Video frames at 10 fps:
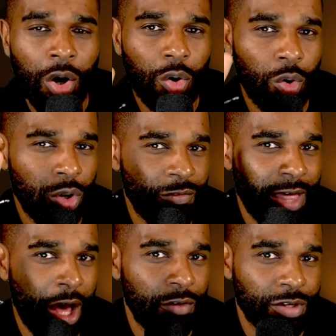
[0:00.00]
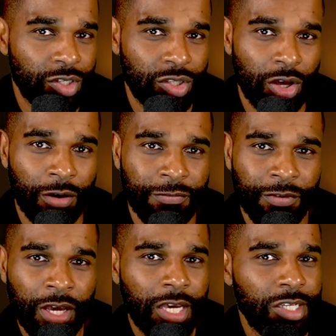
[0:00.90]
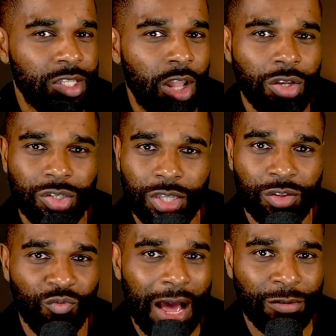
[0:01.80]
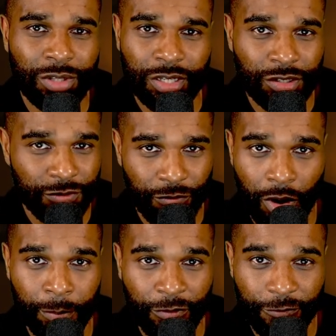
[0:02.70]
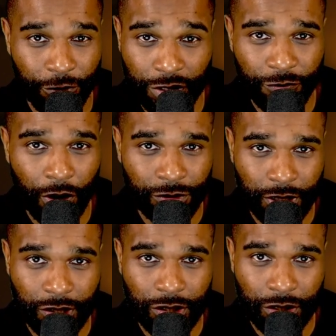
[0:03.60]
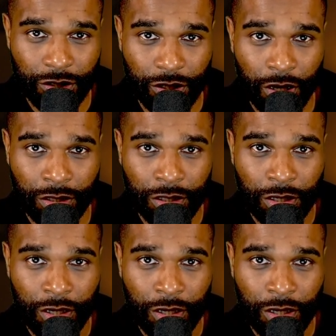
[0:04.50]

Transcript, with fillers: All of that other stuff is lost in the roundings from as far as he's concerned.